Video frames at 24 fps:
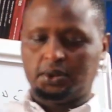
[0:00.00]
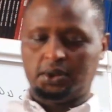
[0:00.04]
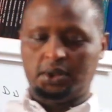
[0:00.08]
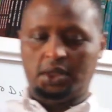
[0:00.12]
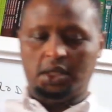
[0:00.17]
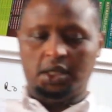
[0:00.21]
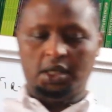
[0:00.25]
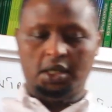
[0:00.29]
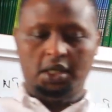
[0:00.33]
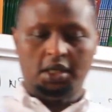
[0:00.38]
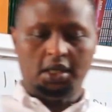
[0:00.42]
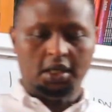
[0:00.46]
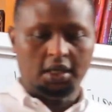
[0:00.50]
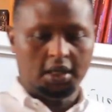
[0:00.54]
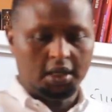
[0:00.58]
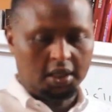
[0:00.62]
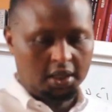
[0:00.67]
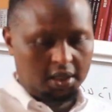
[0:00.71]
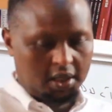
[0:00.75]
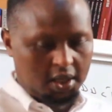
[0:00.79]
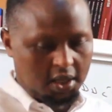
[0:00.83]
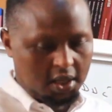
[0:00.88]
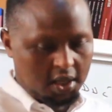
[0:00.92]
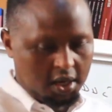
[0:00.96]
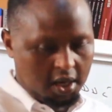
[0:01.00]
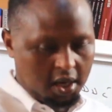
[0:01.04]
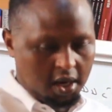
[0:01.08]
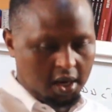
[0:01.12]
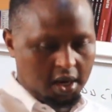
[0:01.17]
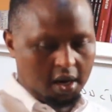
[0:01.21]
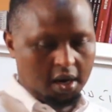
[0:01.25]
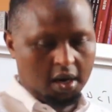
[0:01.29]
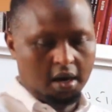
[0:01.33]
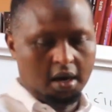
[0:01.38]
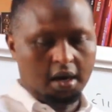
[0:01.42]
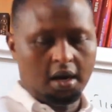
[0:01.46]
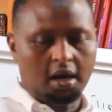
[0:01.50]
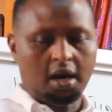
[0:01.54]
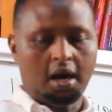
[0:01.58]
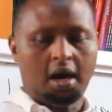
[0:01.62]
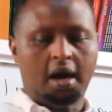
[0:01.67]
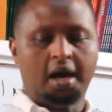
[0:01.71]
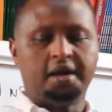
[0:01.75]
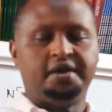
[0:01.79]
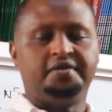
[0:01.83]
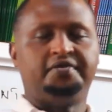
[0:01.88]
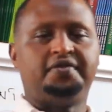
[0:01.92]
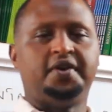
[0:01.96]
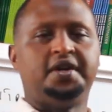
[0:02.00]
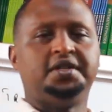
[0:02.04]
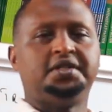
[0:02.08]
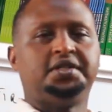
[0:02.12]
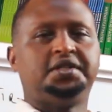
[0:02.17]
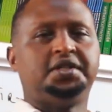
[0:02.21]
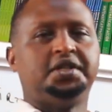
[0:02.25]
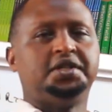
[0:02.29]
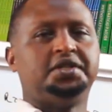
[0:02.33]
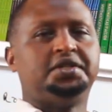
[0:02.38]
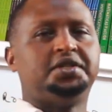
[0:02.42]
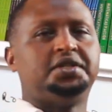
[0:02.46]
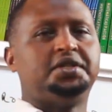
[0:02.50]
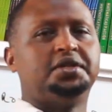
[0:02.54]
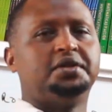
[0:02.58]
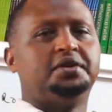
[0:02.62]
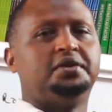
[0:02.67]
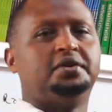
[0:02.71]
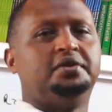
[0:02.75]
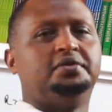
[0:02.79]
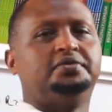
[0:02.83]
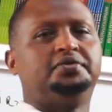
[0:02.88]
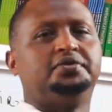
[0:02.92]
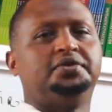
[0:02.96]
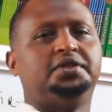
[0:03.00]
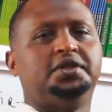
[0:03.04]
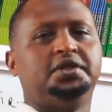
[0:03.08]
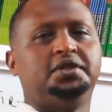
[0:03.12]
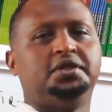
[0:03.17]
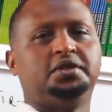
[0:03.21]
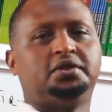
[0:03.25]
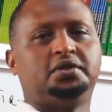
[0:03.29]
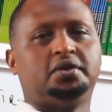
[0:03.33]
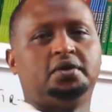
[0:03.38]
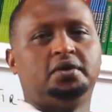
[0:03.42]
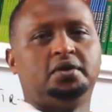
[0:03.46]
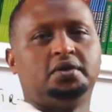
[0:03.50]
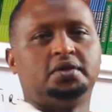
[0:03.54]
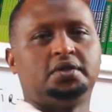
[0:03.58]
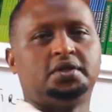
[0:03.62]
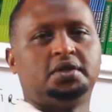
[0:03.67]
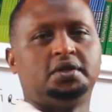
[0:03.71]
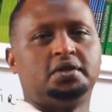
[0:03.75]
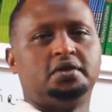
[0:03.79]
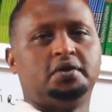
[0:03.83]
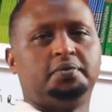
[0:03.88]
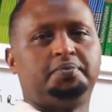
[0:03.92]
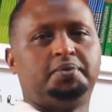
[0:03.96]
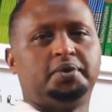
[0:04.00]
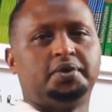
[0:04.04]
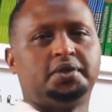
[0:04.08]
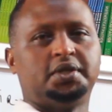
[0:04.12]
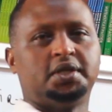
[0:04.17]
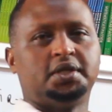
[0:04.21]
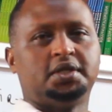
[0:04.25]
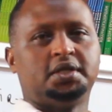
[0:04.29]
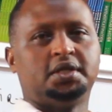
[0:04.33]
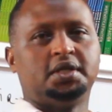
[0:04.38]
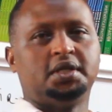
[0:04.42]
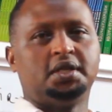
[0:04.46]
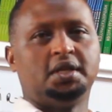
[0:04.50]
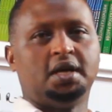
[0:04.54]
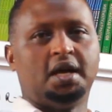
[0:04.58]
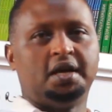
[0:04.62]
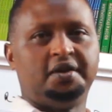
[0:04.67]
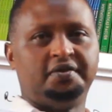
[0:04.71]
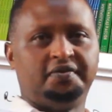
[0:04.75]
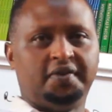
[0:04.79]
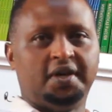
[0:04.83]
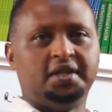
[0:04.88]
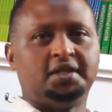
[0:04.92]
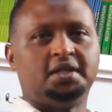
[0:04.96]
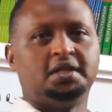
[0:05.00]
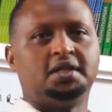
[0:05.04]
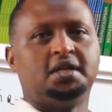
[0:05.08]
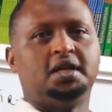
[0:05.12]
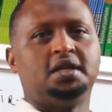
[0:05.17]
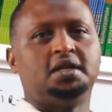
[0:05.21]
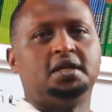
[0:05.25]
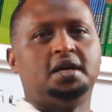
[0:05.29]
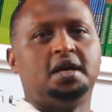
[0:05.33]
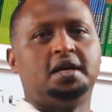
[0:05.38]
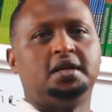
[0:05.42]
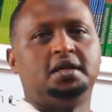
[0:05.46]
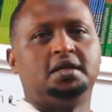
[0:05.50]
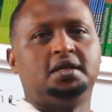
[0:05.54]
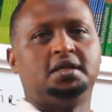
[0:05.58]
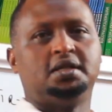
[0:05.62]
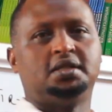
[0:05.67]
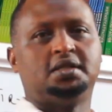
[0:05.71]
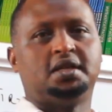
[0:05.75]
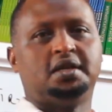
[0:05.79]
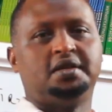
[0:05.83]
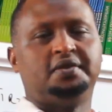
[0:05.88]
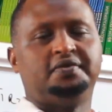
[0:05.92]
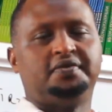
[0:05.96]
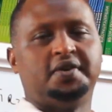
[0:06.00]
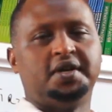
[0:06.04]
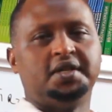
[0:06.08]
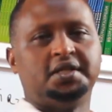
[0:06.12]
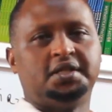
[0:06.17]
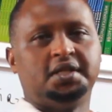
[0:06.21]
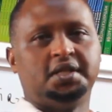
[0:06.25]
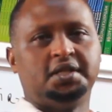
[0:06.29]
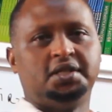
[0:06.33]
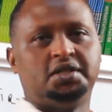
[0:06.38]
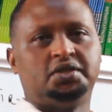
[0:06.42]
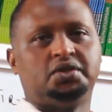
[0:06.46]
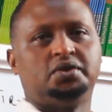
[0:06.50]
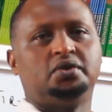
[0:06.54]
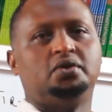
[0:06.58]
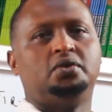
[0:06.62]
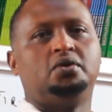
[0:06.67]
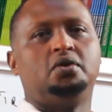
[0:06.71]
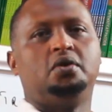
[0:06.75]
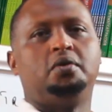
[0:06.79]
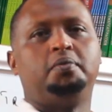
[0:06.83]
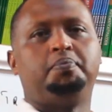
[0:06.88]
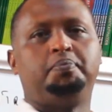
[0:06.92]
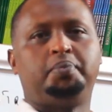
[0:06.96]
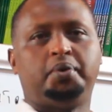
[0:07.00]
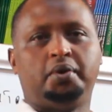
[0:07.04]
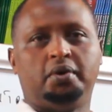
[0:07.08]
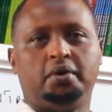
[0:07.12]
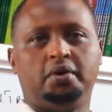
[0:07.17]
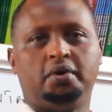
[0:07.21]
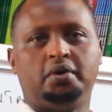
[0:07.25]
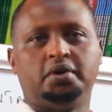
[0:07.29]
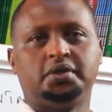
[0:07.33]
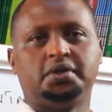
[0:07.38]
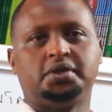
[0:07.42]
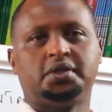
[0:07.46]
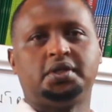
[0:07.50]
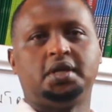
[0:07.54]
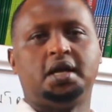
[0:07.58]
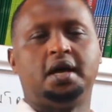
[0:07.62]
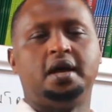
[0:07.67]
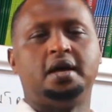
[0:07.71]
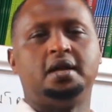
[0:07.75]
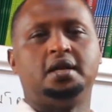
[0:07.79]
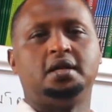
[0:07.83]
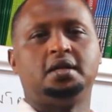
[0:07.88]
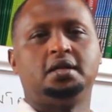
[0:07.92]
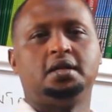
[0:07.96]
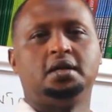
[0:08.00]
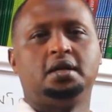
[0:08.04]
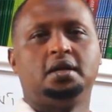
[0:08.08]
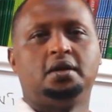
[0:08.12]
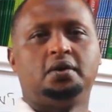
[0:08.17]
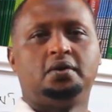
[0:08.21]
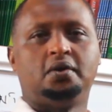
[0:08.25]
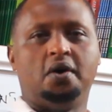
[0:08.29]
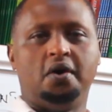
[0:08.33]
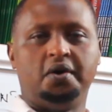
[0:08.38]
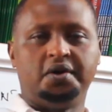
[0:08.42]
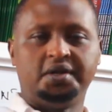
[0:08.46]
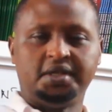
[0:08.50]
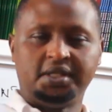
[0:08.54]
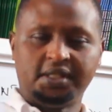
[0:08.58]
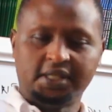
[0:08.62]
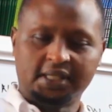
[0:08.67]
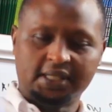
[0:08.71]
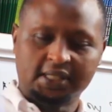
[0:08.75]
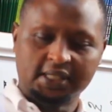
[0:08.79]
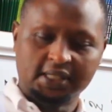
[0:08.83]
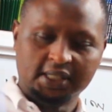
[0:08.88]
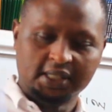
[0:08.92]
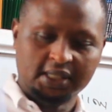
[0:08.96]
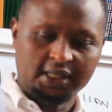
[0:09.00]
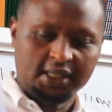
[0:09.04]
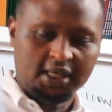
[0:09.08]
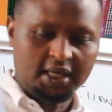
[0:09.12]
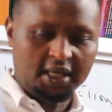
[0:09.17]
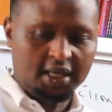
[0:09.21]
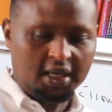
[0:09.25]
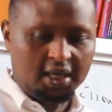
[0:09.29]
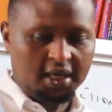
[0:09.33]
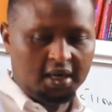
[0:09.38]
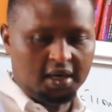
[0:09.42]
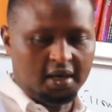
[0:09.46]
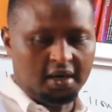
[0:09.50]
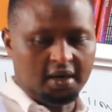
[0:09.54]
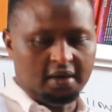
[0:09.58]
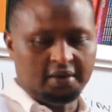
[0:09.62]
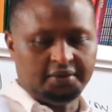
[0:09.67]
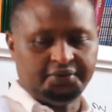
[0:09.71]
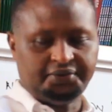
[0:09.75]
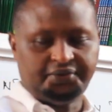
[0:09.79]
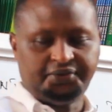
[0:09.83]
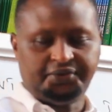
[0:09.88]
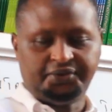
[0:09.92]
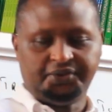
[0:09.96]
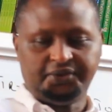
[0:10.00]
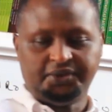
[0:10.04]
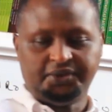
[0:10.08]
the advantage of digital signal processing, advantage and disadvantage, or pros and cons of